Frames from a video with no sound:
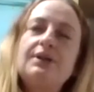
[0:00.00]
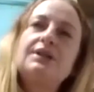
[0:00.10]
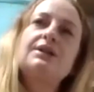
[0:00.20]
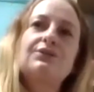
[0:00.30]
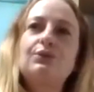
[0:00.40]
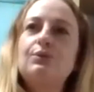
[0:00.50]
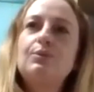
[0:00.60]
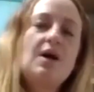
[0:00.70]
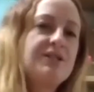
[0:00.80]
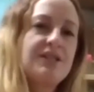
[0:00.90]
And I thought, well,
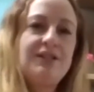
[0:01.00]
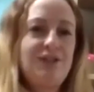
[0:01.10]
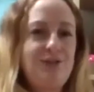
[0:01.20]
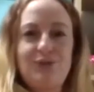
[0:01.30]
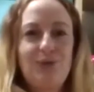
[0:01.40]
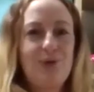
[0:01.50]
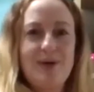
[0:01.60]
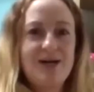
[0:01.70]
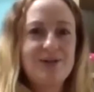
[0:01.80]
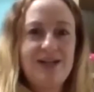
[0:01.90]
why didn't you talk
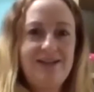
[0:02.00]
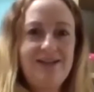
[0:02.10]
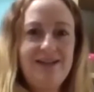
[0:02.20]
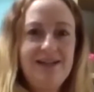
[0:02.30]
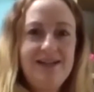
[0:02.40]
about it?